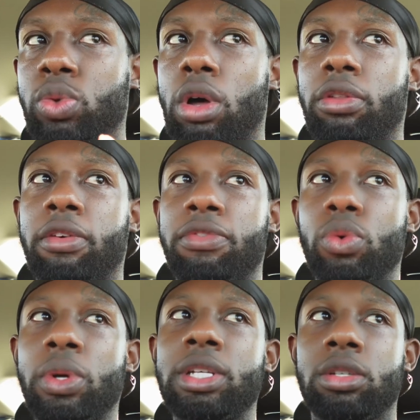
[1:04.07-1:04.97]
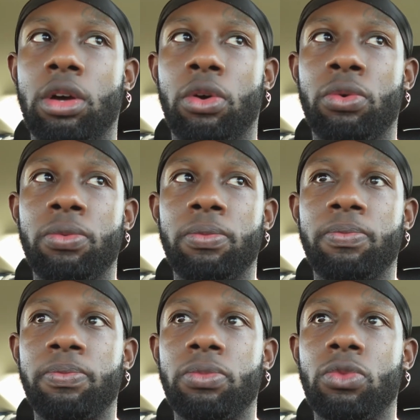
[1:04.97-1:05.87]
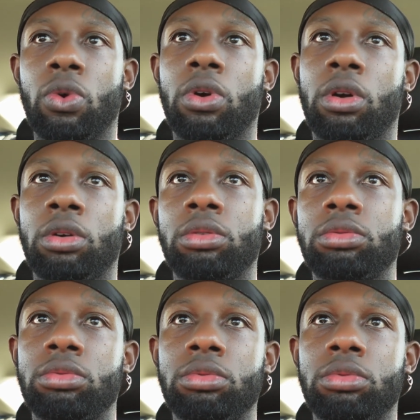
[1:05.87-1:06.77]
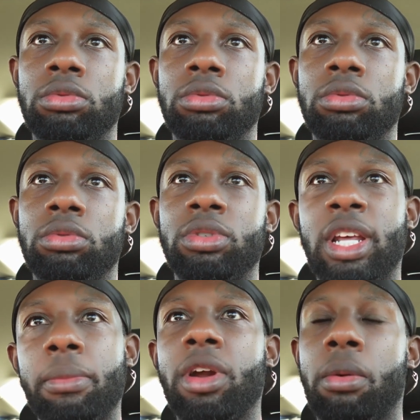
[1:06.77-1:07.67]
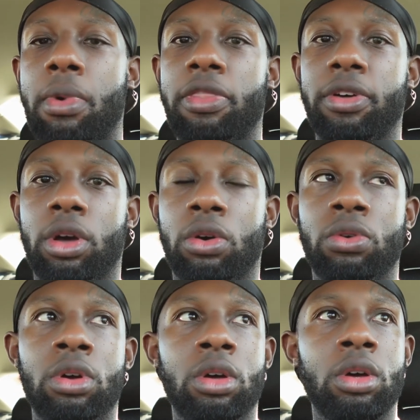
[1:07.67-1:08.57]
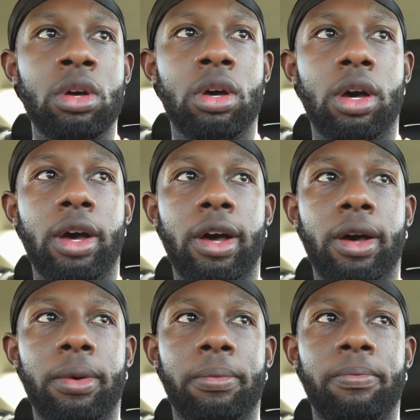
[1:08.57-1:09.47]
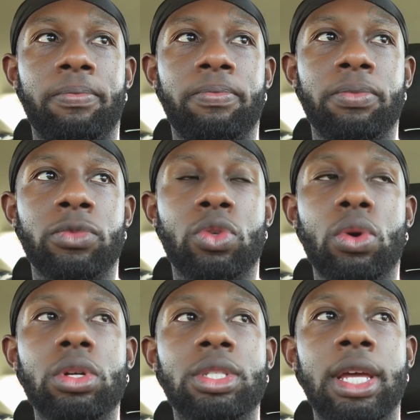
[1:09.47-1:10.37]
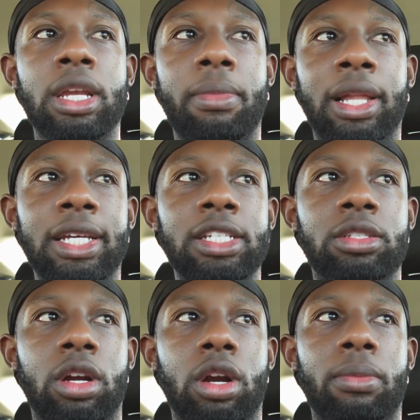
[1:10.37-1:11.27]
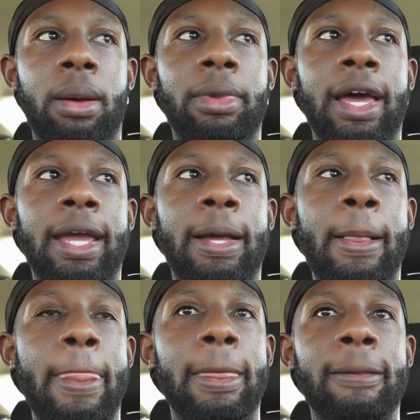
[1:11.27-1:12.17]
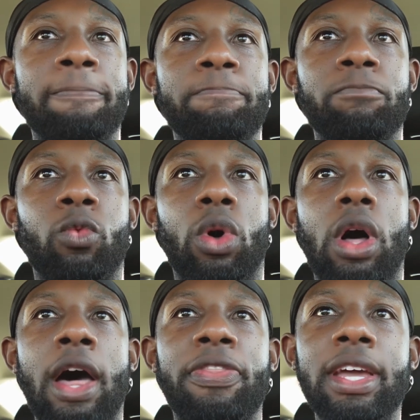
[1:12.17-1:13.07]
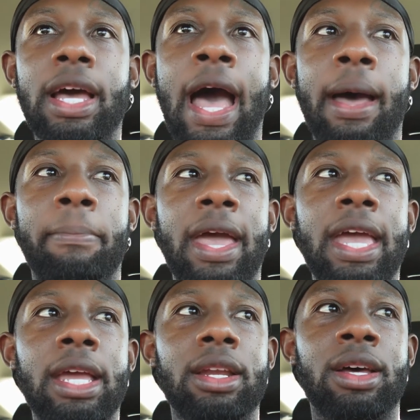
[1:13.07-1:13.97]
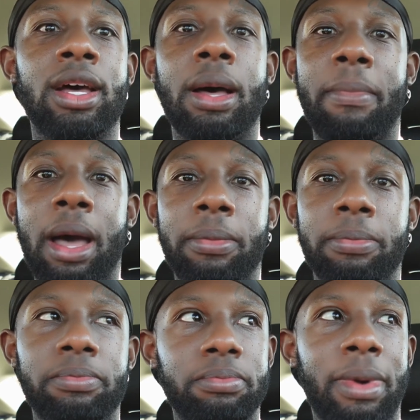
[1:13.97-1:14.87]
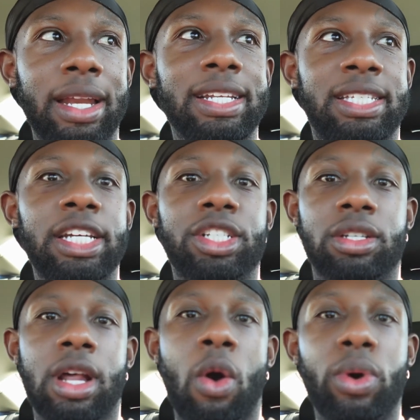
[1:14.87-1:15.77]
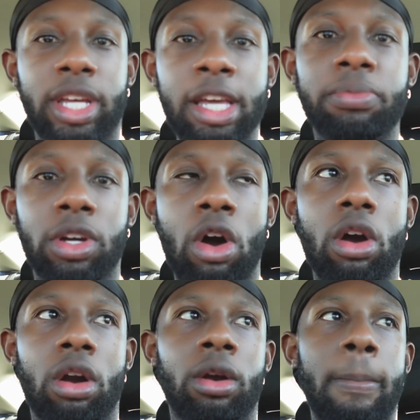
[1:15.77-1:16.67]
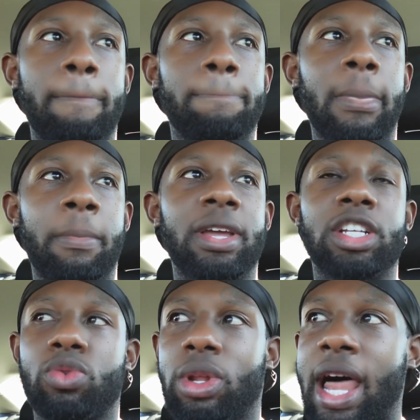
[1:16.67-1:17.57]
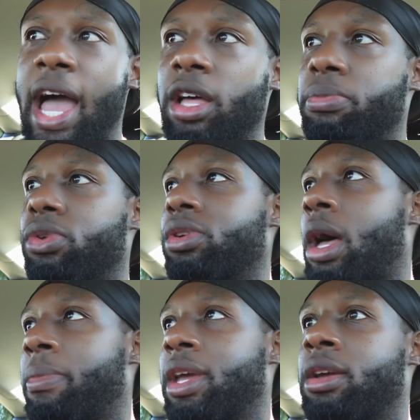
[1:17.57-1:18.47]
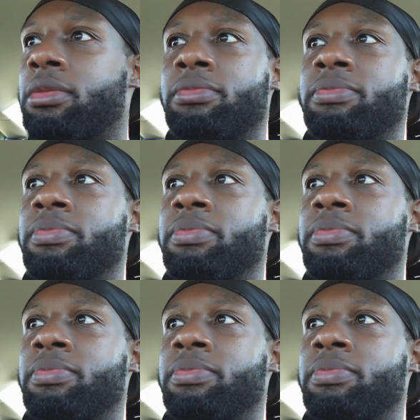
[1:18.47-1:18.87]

12th, a few weeks ago, or damn near a month ago. Towards the end of my lease term, I'm like, well, I think I made my decision. I want to keep the car. I mean, it's reliable. I mean,